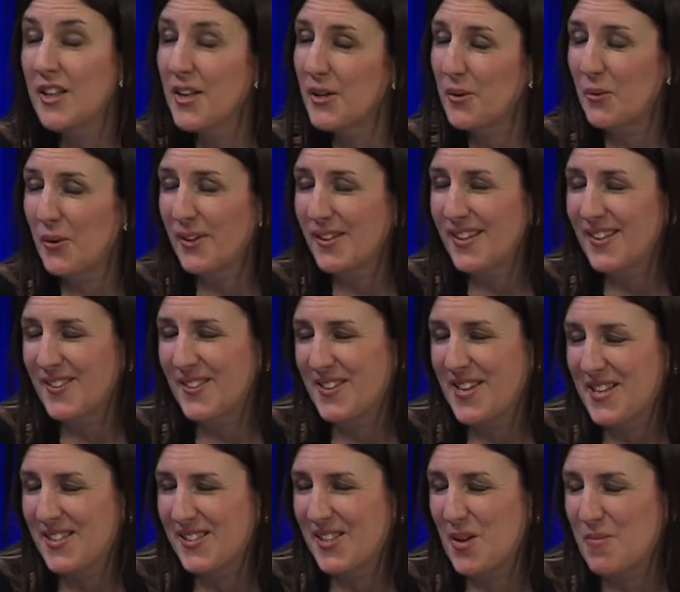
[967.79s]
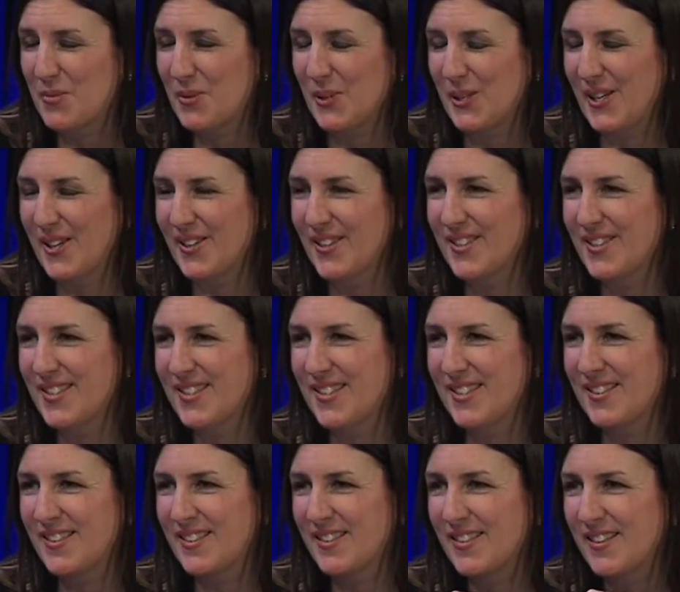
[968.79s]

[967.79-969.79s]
lot of work in the last couple of years and